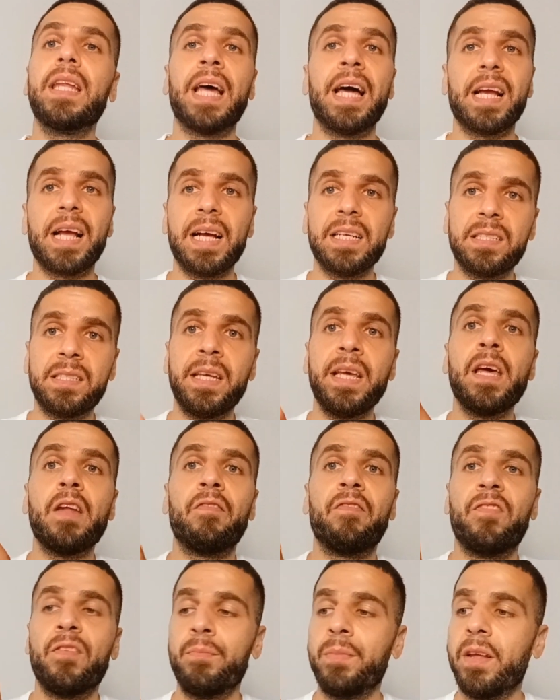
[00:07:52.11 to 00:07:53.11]
Like I
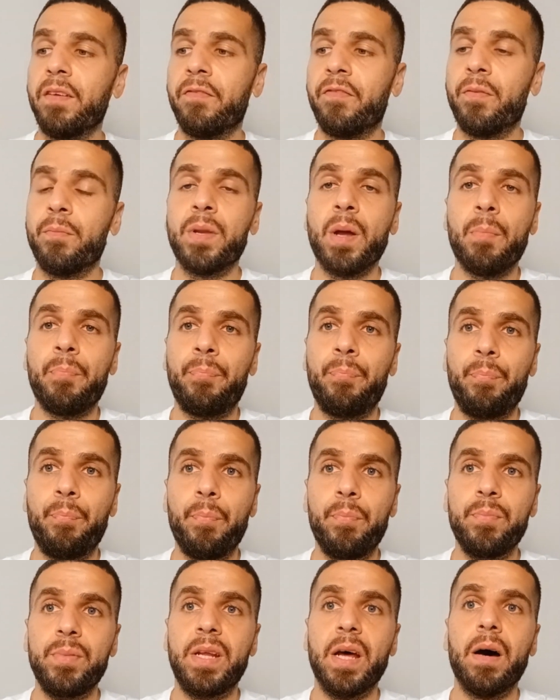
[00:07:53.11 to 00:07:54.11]
said, from from the,
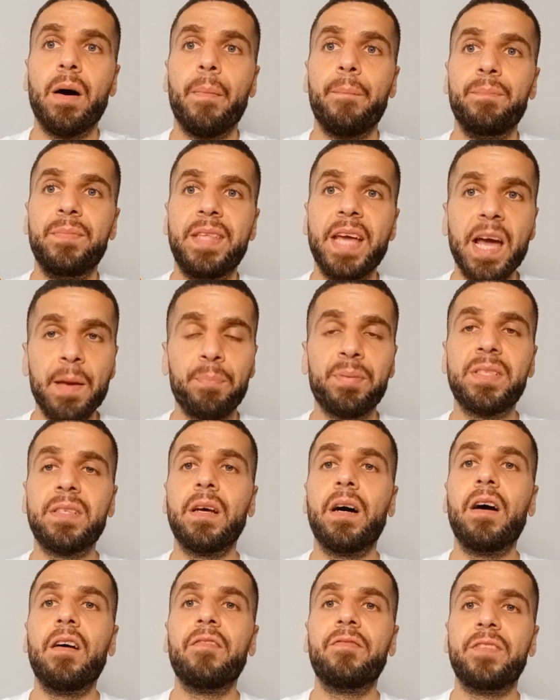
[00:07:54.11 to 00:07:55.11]
the depths
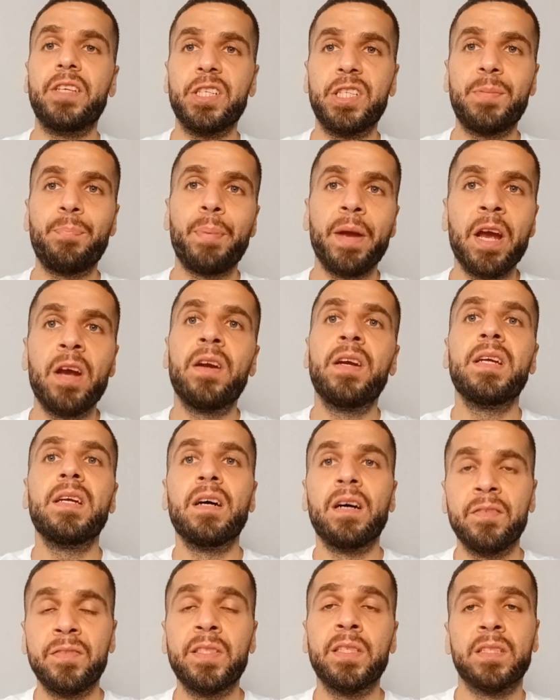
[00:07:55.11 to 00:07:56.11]
of disparity
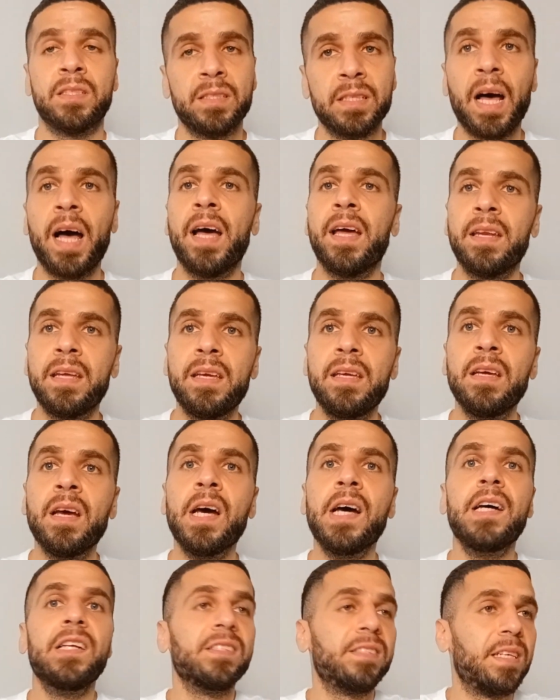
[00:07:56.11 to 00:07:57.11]
of society
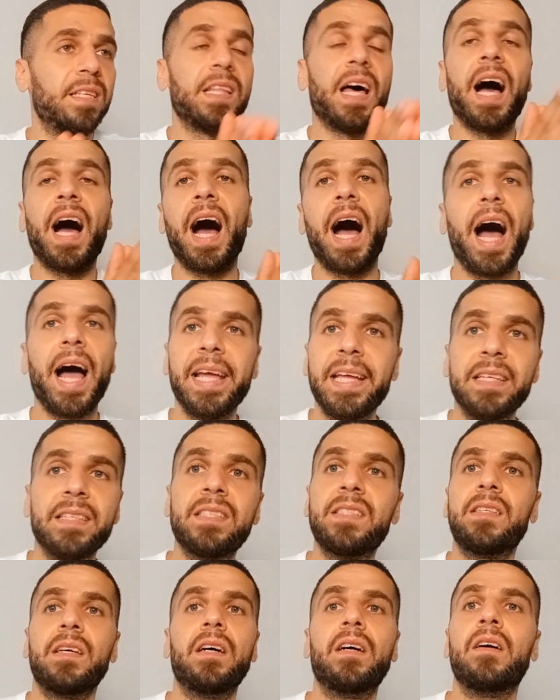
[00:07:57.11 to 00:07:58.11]
to the
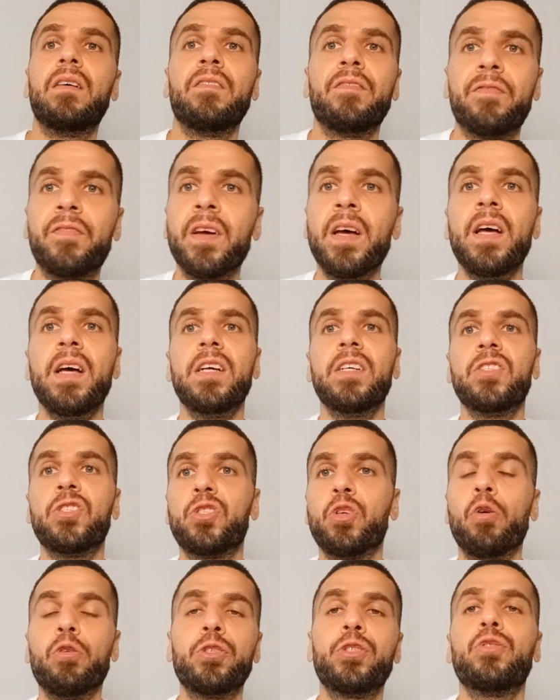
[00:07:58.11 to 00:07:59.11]
highest of
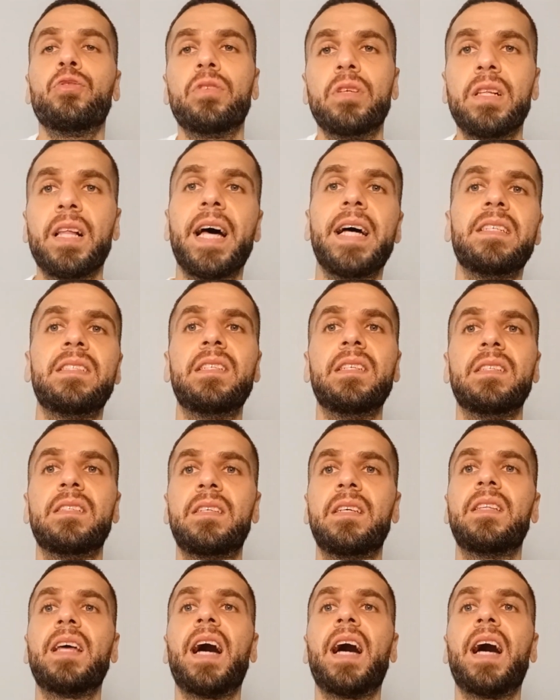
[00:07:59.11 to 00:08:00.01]
social classes, to